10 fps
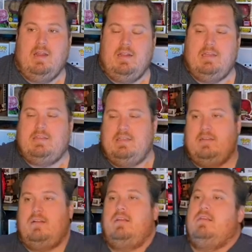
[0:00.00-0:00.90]
These things
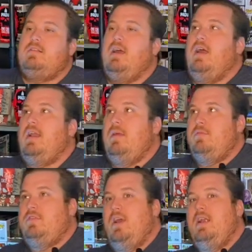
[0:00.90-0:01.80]
are in here tight. I'm
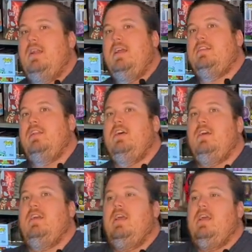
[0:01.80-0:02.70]
trying not to
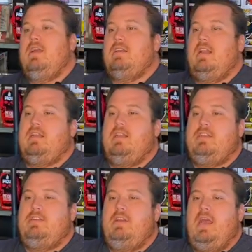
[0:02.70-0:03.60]
look, but I like to
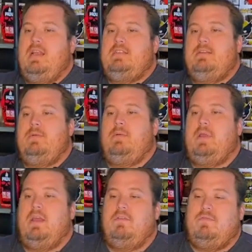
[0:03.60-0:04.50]
let you guys see what we
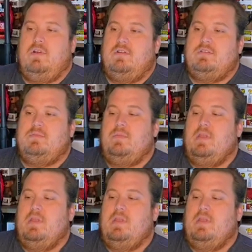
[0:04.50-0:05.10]
get first.